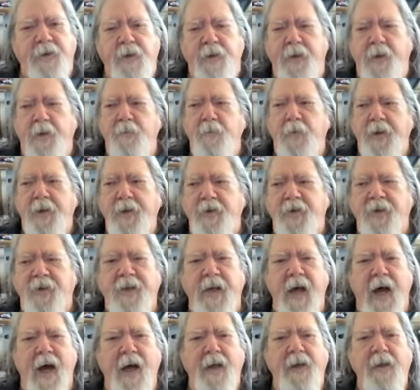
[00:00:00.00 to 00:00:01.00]
he meets
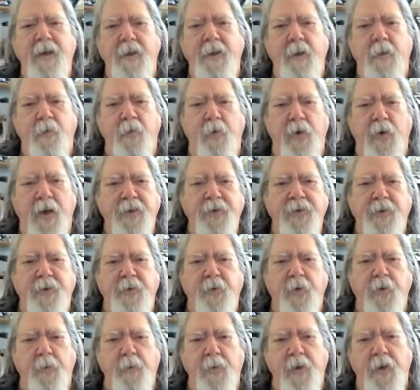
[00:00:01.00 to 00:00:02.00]
God in a
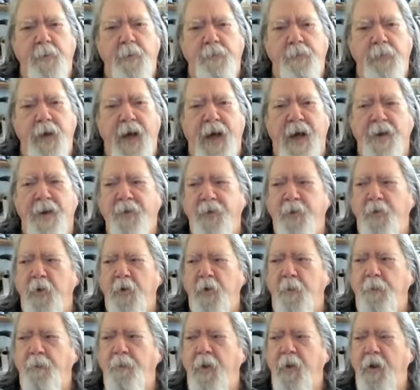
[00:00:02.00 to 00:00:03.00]
restroom, in a
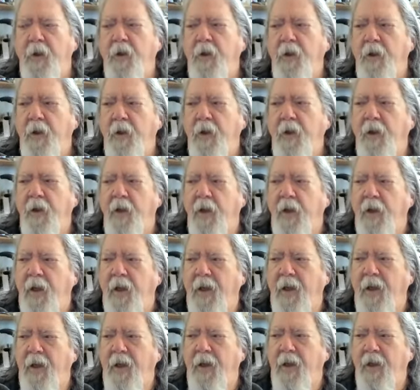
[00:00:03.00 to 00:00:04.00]
bathroom,
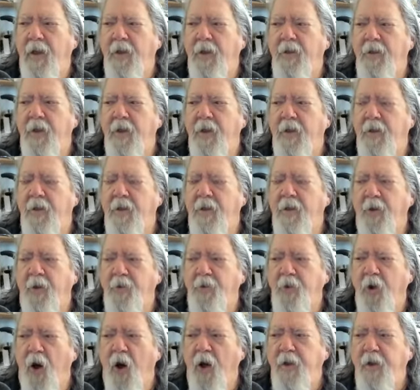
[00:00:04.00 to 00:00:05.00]
and they're
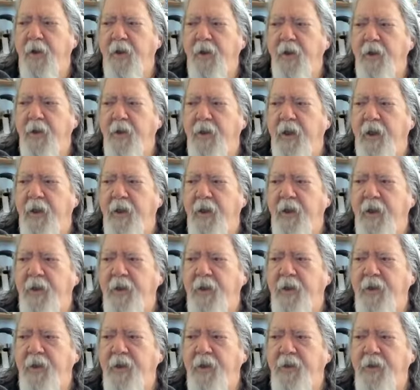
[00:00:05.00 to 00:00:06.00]
talking, and
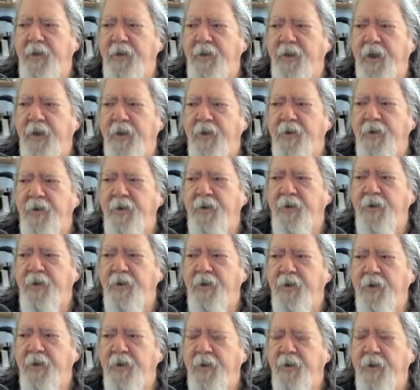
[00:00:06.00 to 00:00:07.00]
he says,
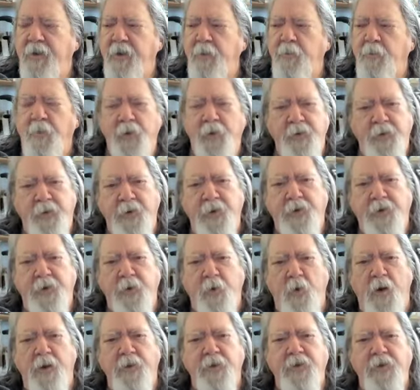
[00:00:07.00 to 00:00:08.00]
he puts this
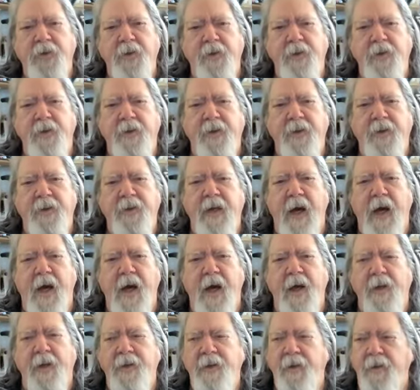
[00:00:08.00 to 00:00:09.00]
question to
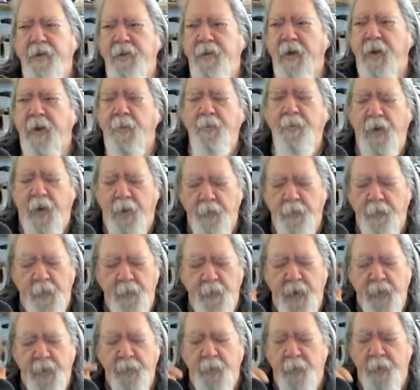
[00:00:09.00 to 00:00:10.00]
God. I'm, I'm
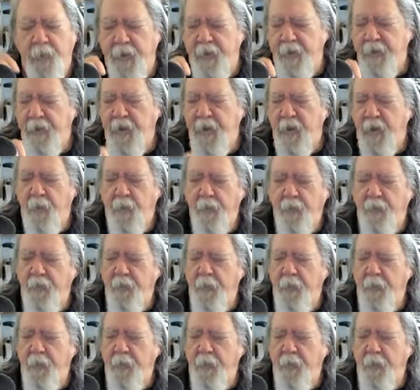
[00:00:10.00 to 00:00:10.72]
remembering now.